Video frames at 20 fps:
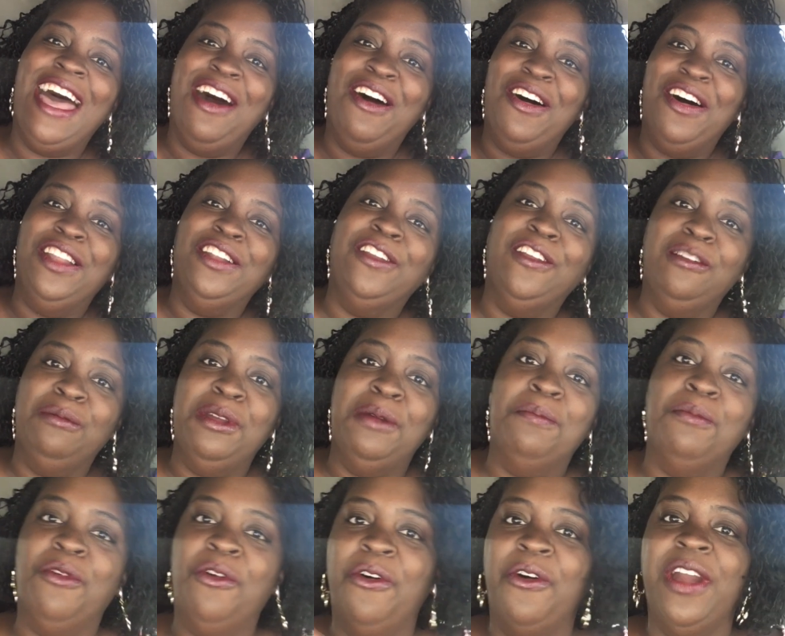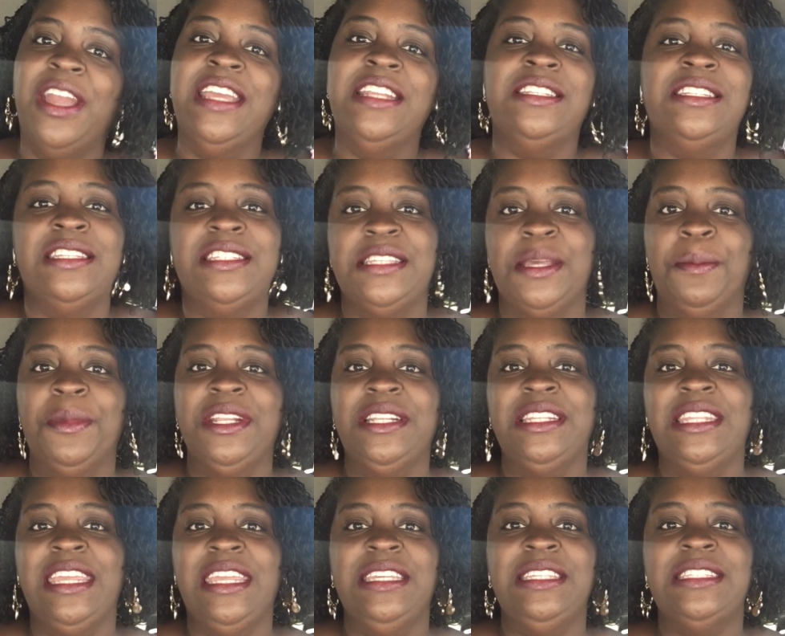out a little bit more into some of the
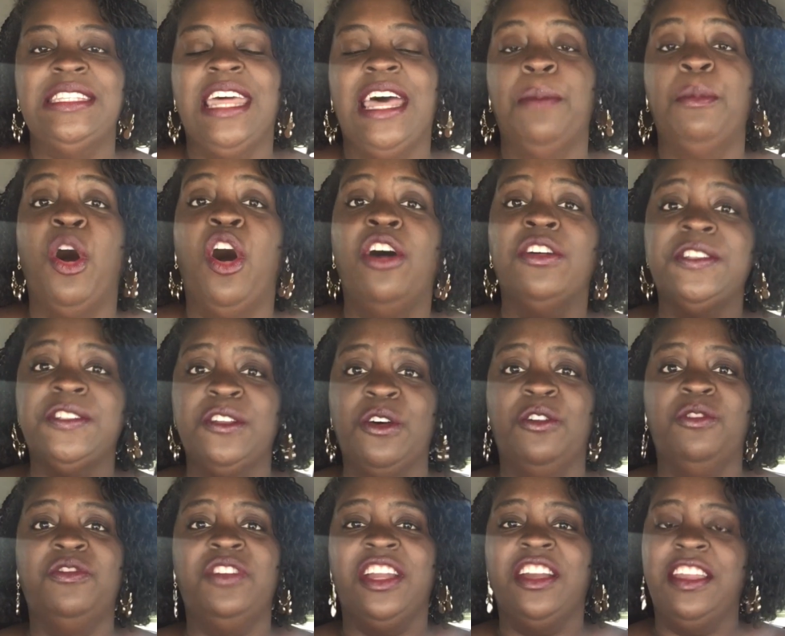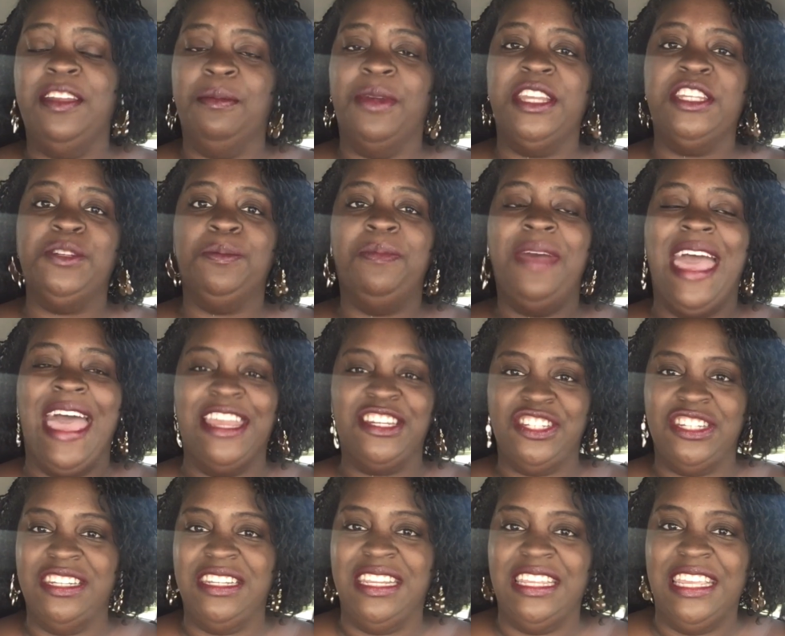things that I'm also very much
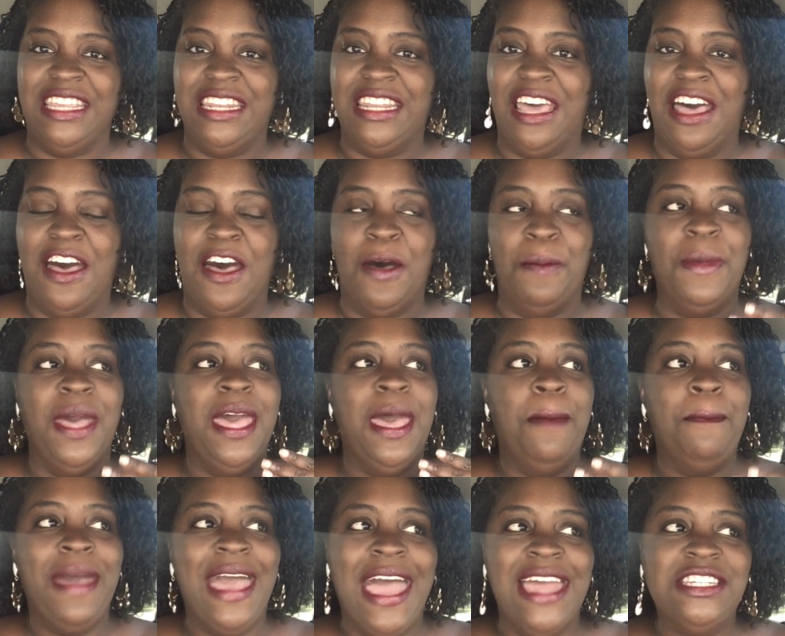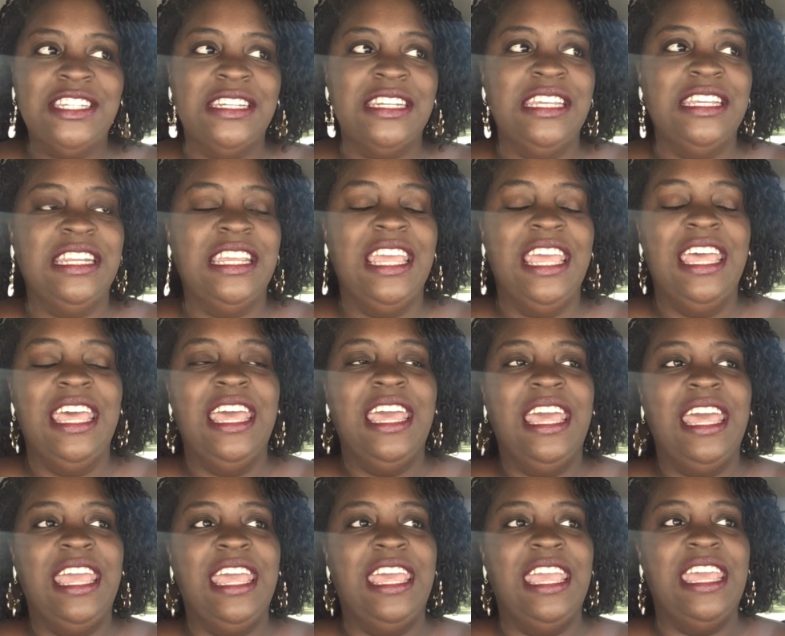passionate in, um, passionate
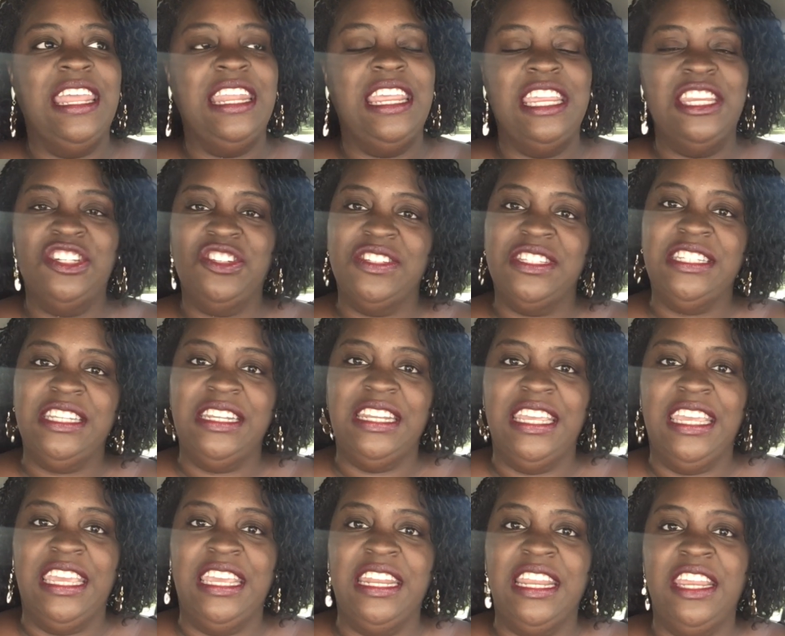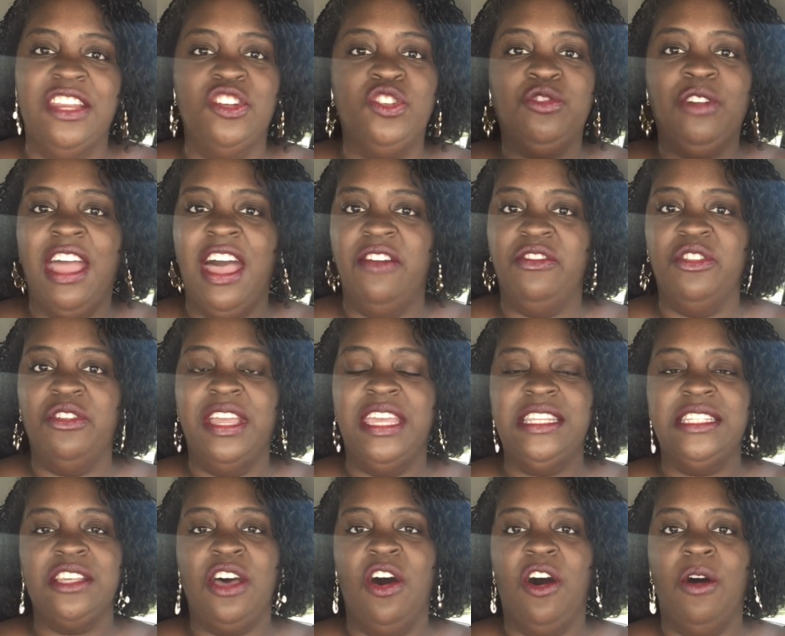and interested in, and travel
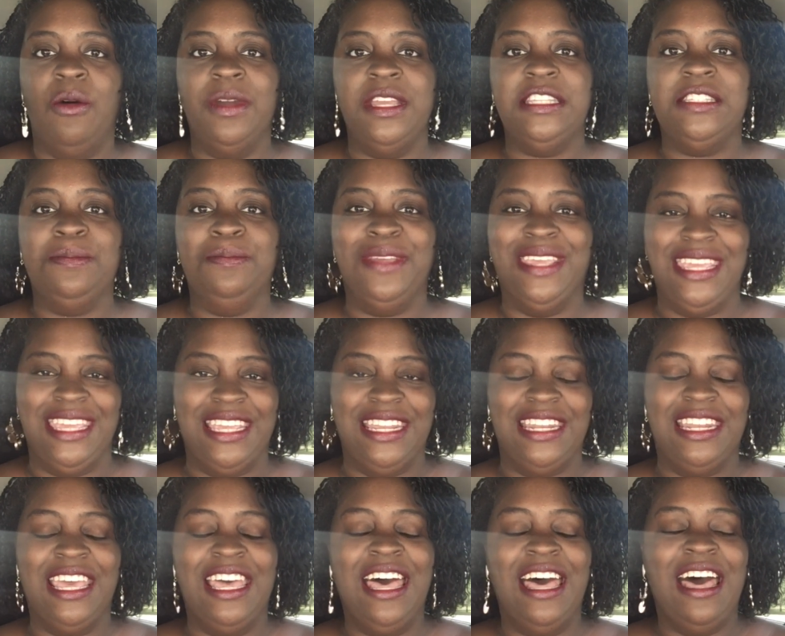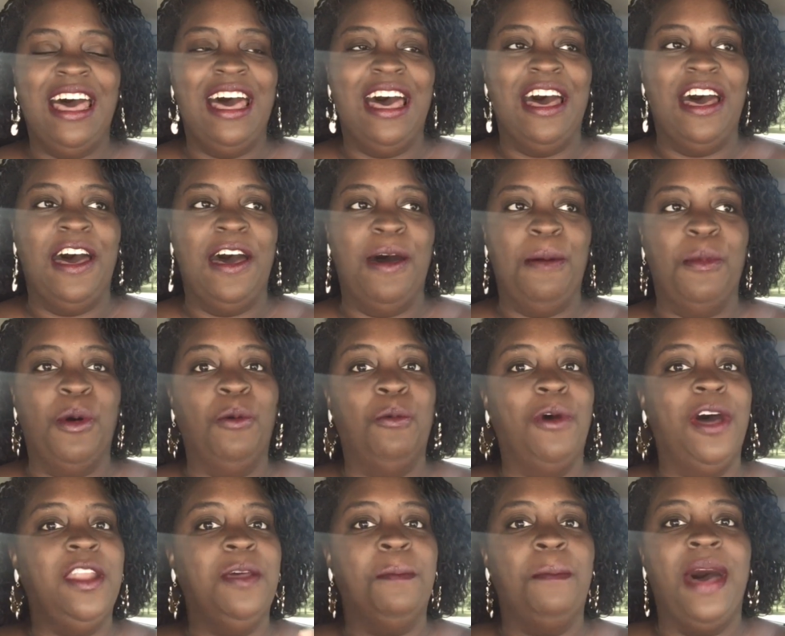has always been um,
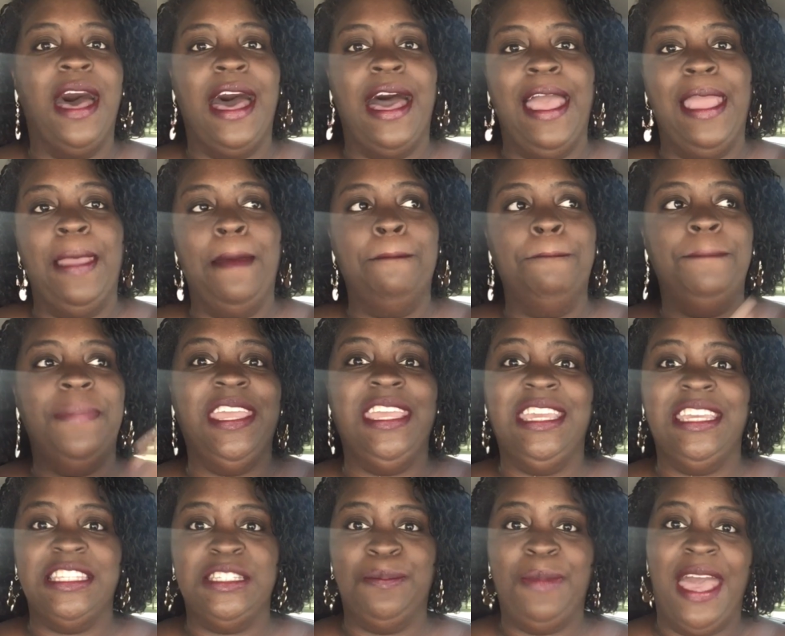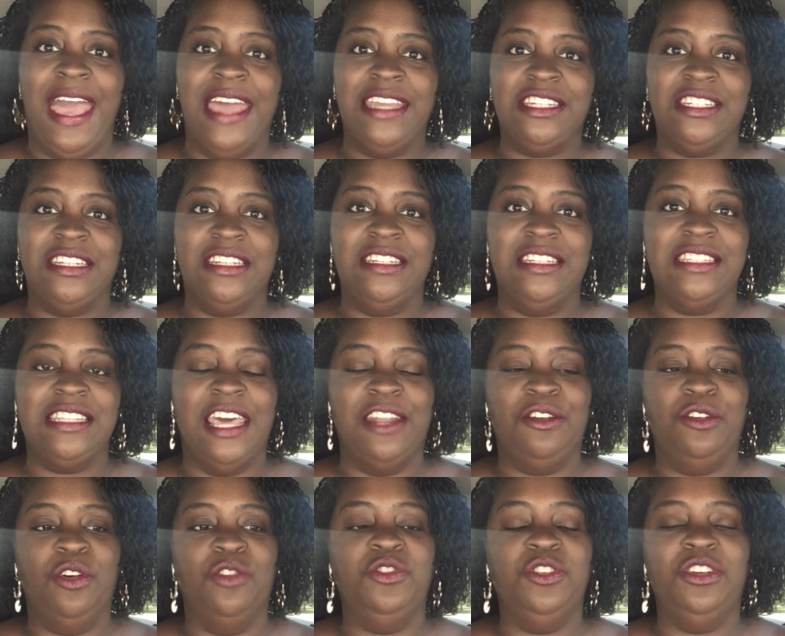one of my biggest passions. I
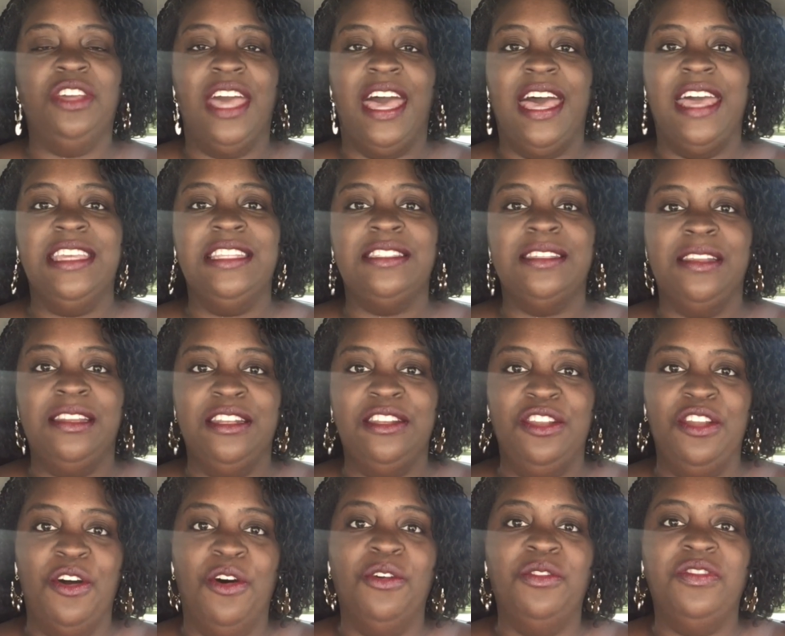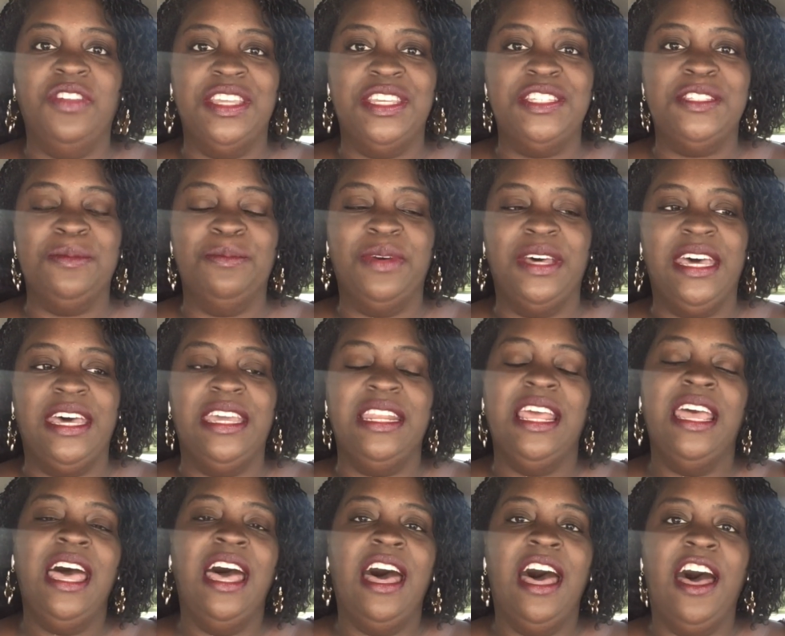don't know if you guys know this, but
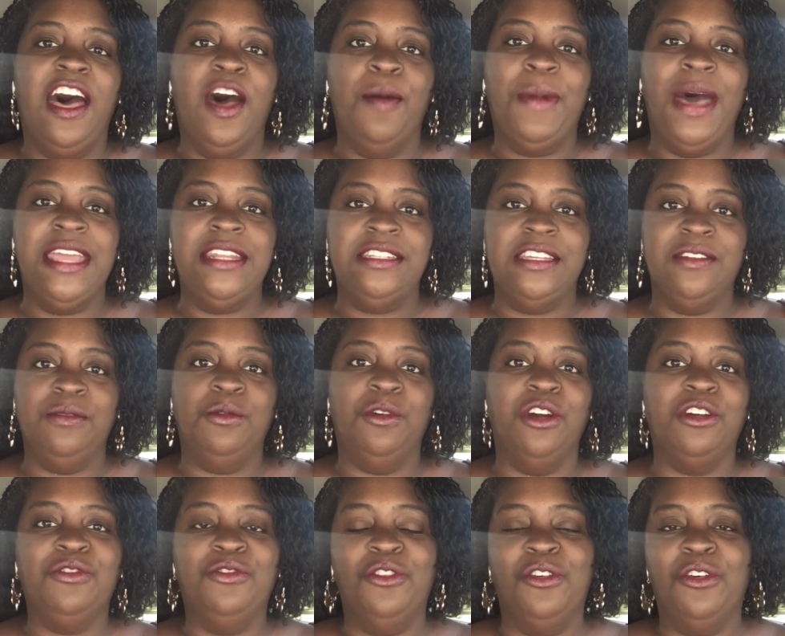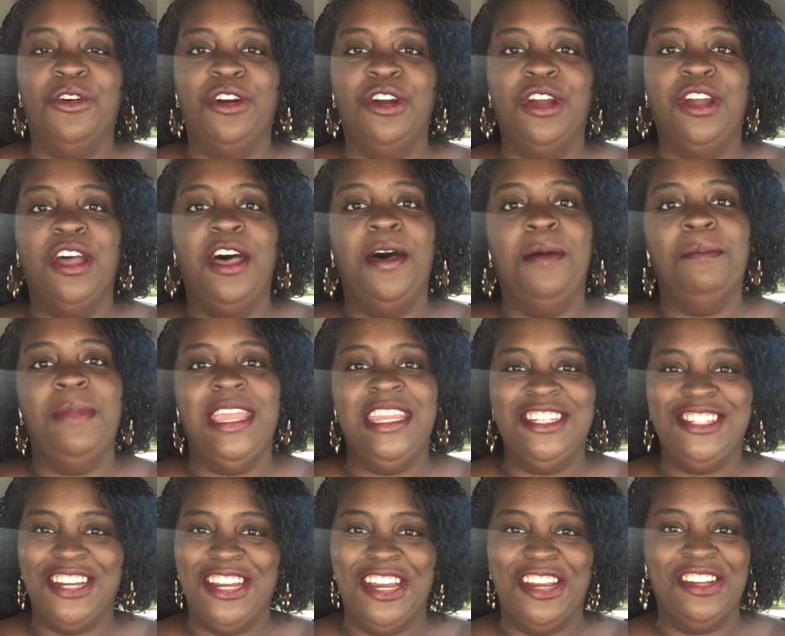um, I did work for a
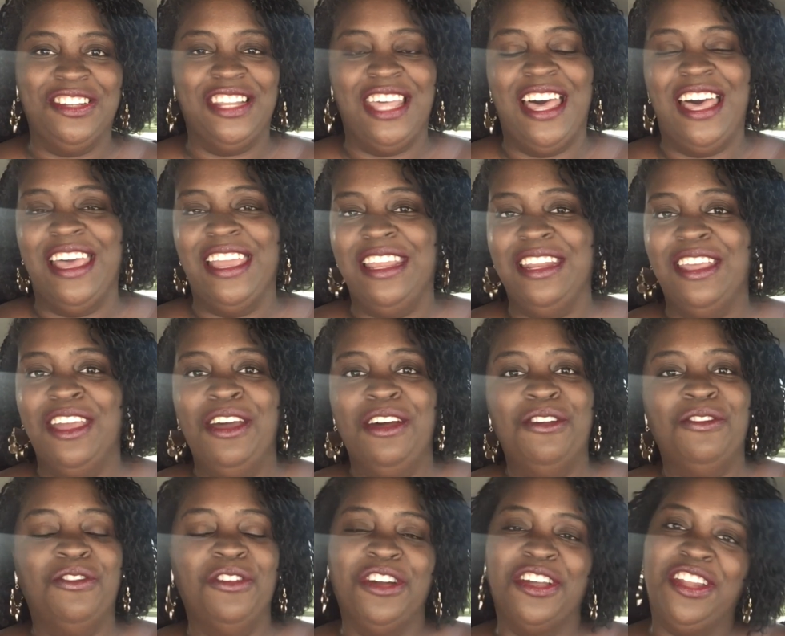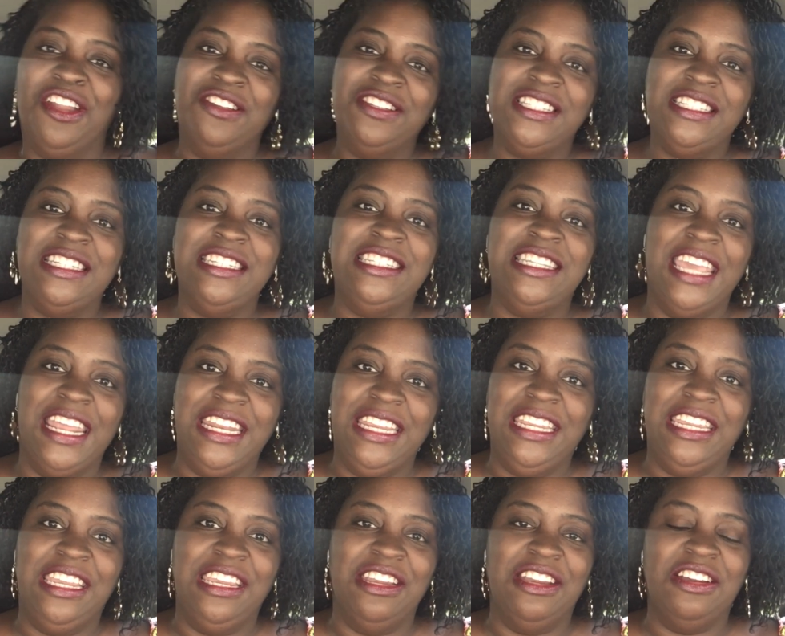major airline for close to ten
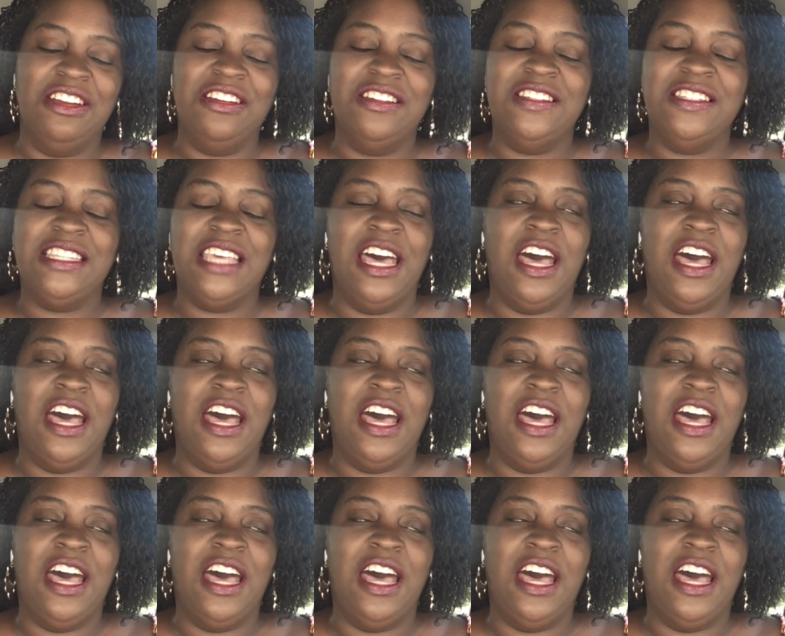years.